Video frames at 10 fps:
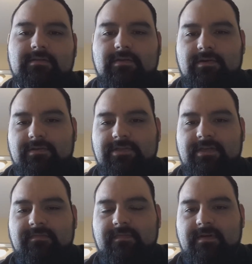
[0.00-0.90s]
Turtle
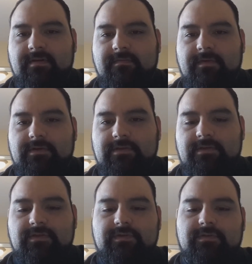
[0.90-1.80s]
Ship
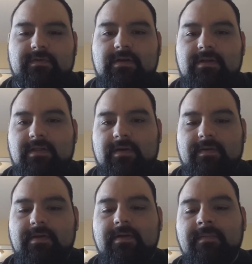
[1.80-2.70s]
version 2
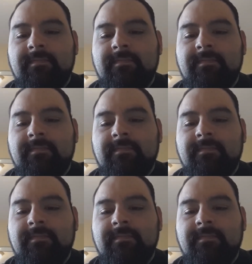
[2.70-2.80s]
clone.